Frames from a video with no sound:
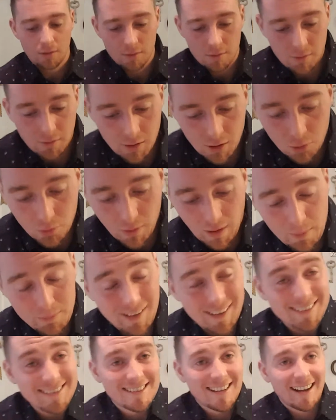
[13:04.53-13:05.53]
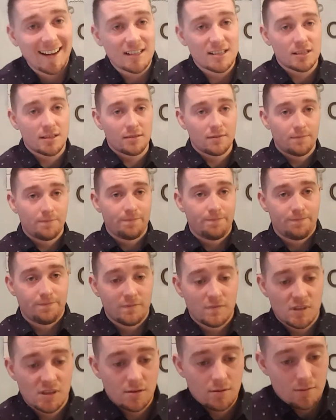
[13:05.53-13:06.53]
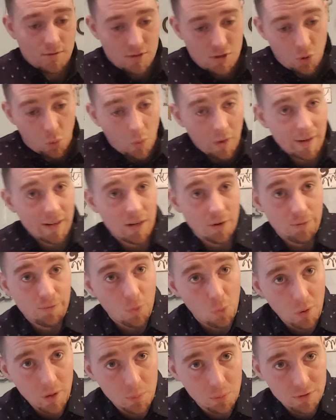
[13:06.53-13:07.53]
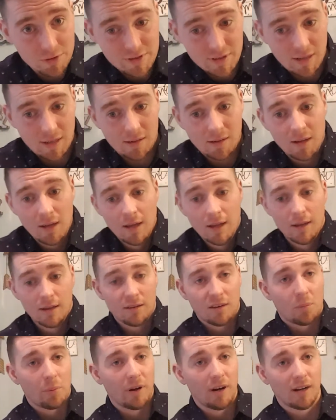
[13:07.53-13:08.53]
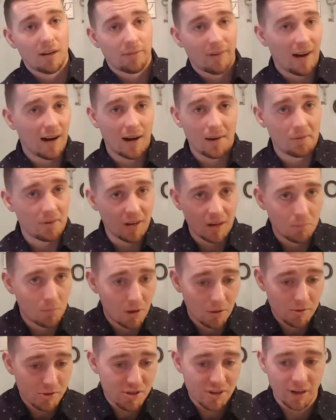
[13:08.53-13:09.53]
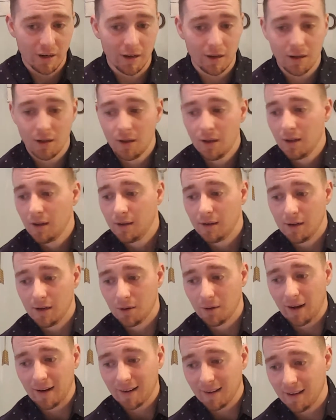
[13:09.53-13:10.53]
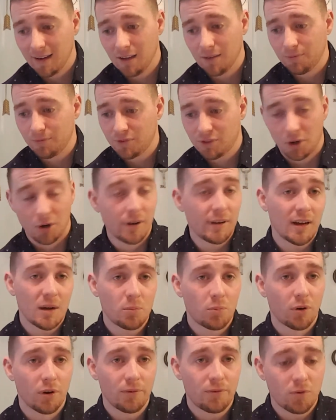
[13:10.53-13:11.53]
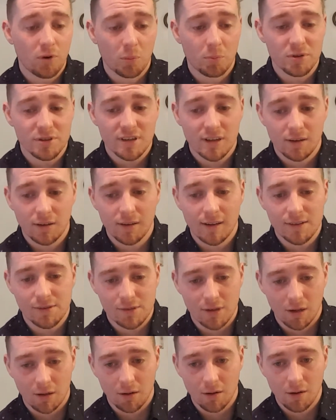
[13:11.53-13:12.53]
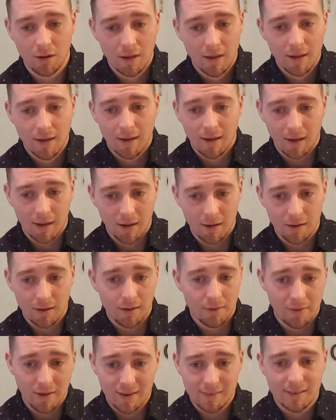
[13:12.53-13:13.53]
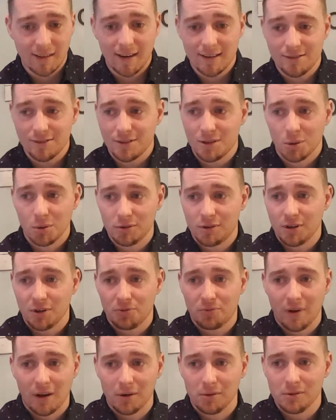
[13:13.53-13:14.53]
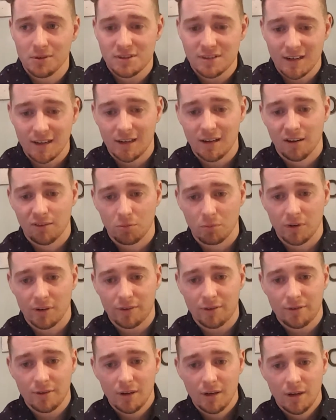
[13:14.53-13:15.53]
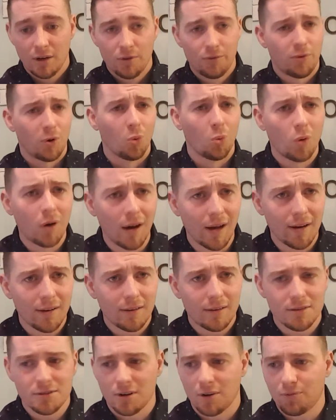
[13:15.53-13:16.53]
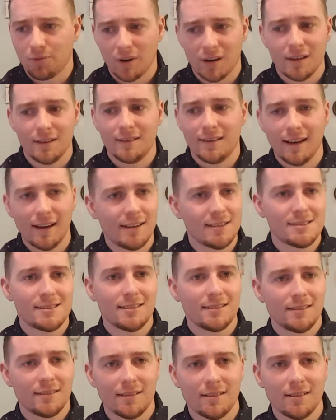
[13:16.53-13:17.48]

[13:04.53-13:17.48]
you know, when I'm getting taxed 20 to 40%, depending if I ever get a bonus check, you know, and I get hit 38.4% on that sucker, and that tax is going to the federal and state governments for what? Because our freaking debt is